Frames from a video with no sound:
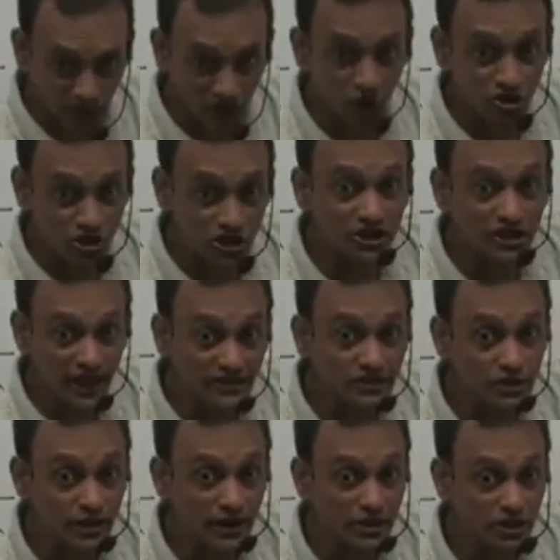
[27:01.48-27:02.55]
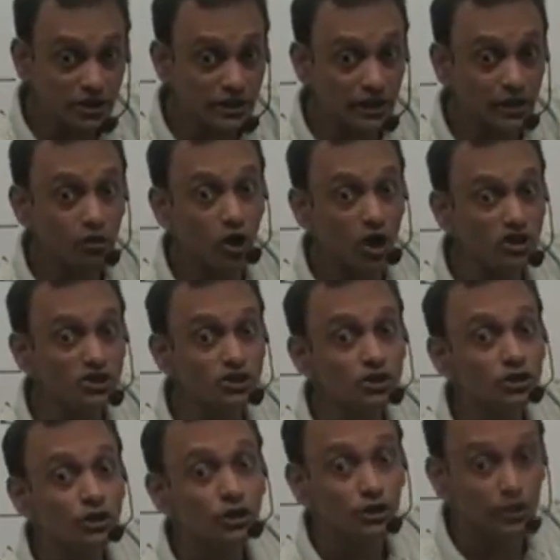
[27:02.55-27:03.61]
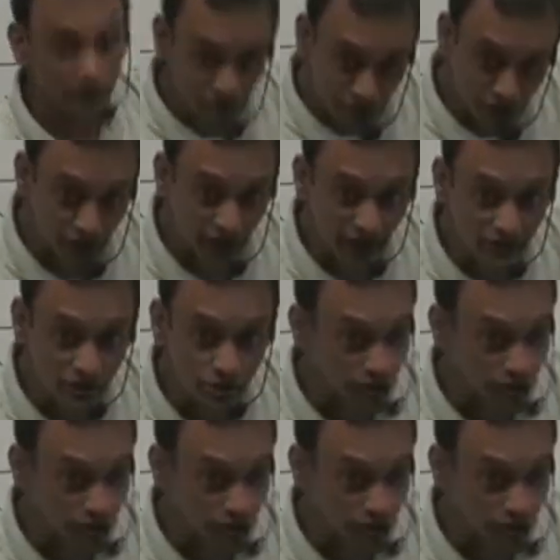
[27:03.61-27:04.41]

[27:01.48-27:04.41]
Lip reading: velocity in the x direction, it will cause drift in the x